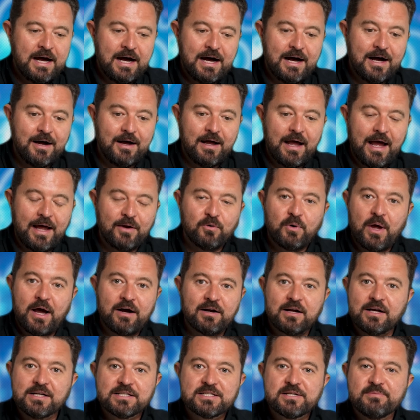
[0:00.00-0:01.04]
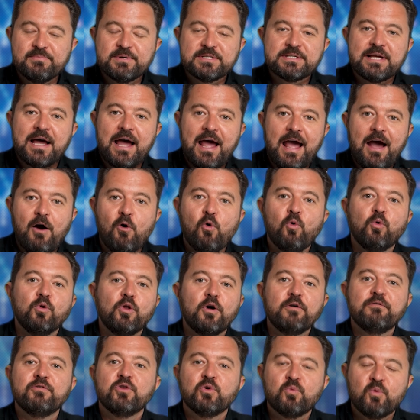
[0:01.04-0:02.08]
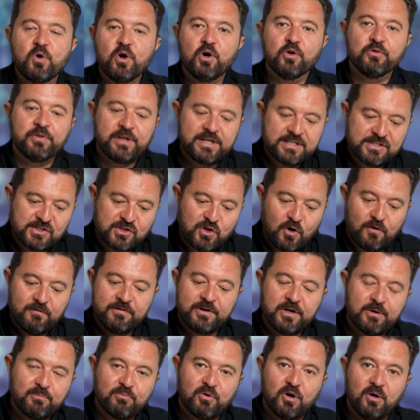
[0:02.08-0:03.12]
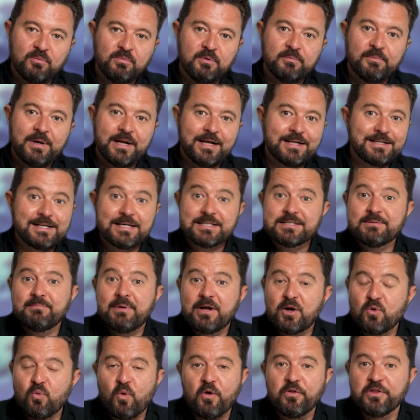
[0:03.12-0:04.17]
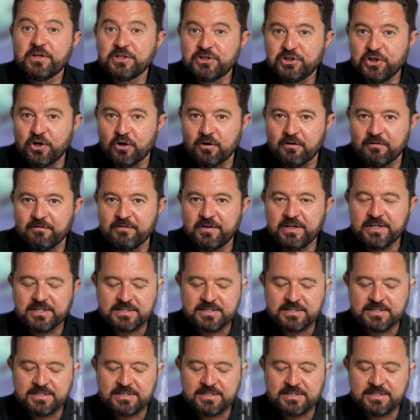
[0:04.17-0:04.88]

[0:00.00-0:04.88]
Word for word: Uh, and our customers are all over the world. They're solving a problem and it doesn't matter what the geography